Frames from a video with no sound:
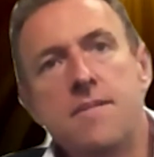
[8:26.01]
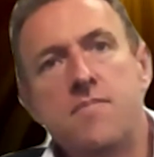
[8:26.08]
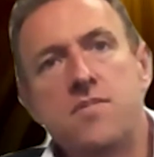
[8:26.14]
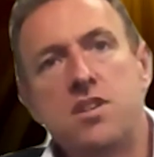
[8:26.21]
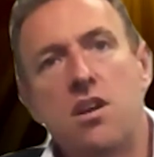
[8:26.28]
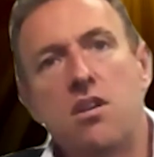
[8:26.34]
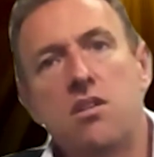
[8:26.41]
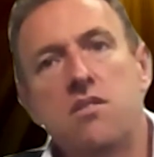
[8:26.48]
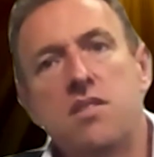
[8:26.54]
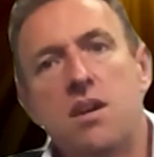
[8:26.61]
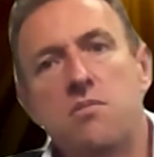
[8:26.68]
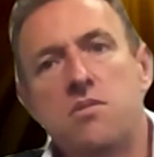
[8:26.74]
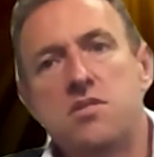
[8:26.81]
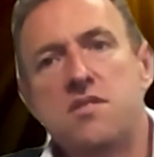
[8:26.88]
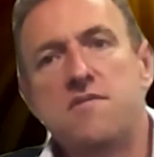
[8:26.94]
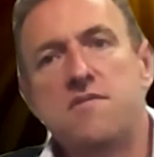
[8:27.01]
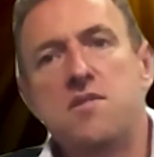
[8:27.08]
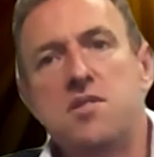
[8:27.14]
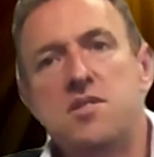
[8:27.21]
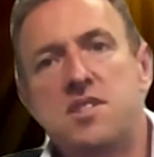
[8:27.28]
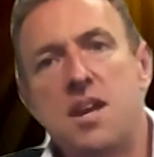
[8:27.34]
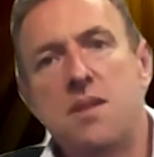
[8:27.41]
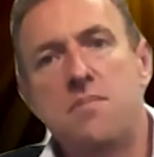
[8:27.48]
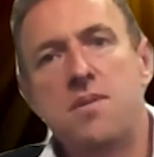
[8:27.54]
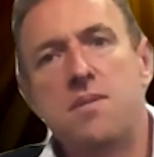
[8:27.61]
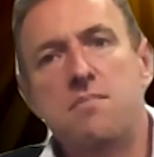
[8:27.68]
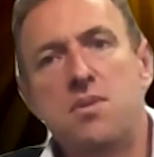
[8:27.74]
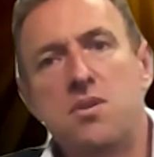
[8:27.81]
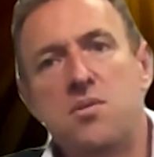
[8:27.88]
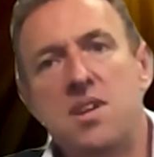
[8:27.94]
So that was the first step
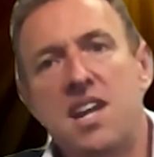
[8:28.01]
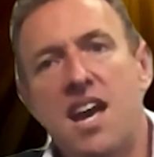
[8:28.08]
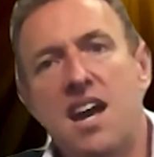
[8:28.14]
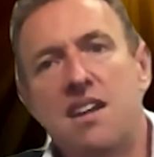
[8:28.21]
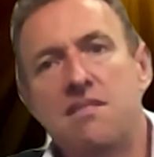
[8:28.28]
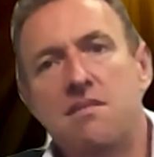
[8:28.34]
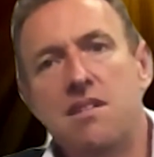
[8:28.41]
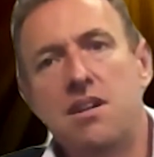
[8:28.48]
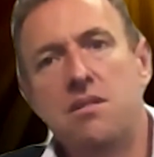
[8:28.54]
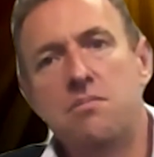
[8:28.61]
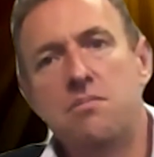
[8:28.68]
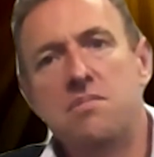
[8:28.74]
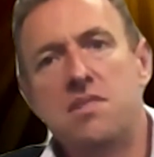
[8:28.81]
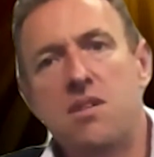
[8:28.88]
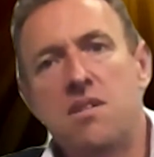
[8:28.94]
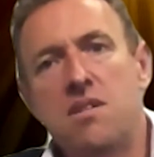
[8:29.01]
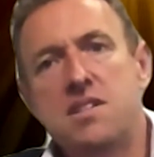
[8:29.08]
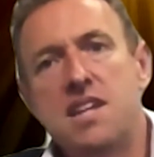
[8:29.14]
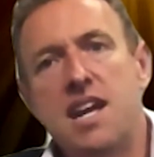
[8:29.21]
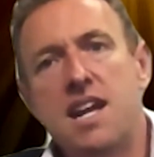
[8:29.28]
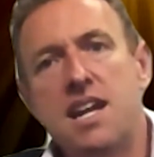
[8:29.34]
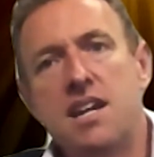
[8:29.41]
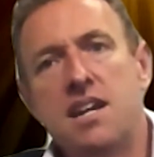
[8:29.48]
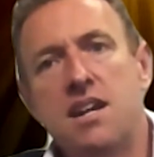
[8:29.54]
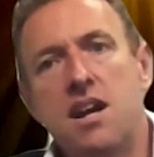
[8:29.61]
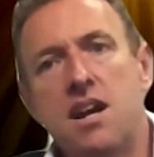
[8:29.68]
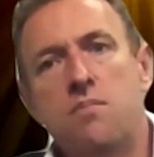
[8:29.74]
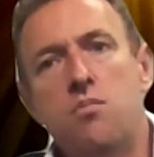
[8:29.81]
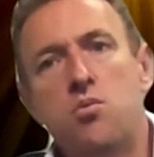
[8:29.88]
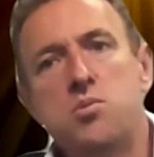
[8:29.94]
in building out, dare I say,
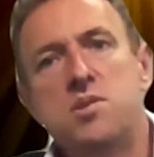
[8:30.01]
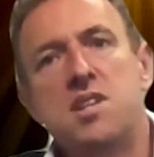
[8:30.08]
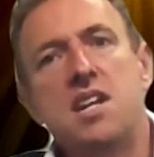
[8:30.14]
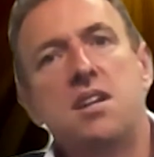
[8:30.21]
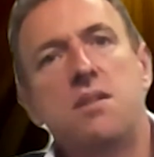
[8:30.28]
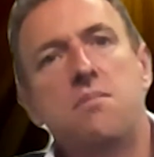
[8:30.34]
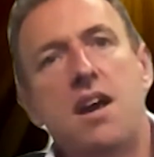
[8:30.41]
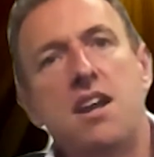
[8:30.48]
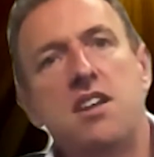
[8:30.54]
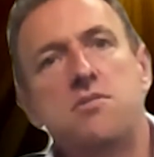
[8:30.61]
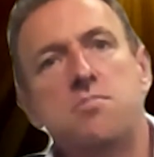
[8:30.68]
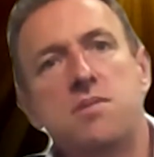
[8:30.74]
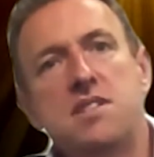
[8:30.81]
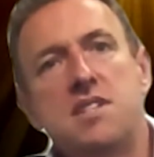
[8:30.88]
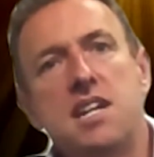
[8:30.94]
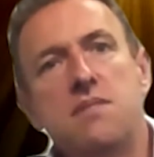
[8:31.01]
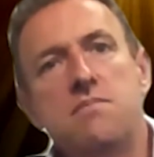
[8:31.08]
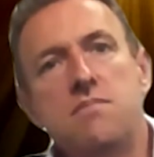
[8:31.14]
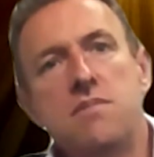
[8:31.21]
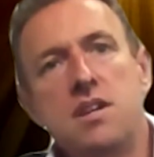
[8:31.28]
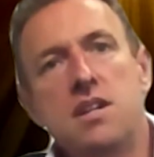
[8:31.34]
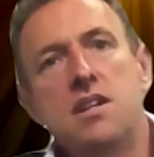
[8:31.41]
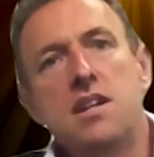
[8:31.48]
a more senior management team.